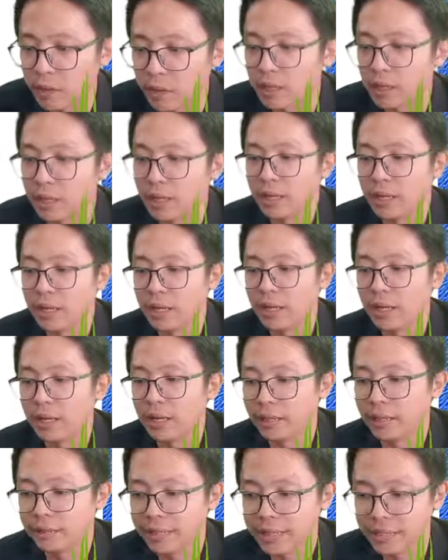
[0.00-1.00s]

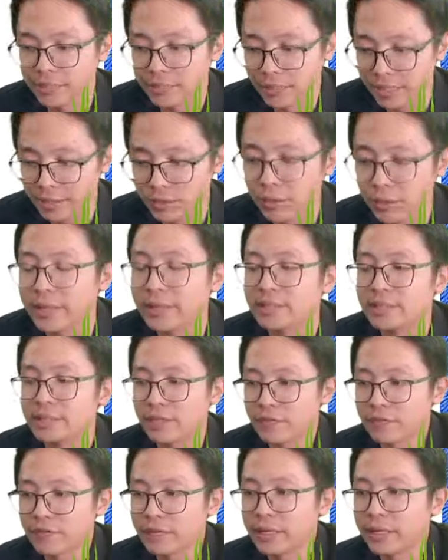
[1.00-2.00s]
That's why it's
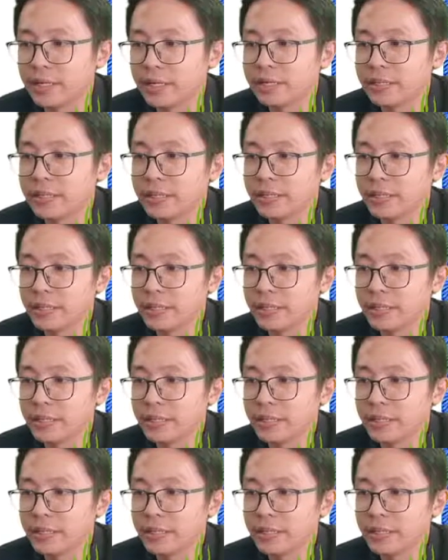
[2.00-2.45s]
different.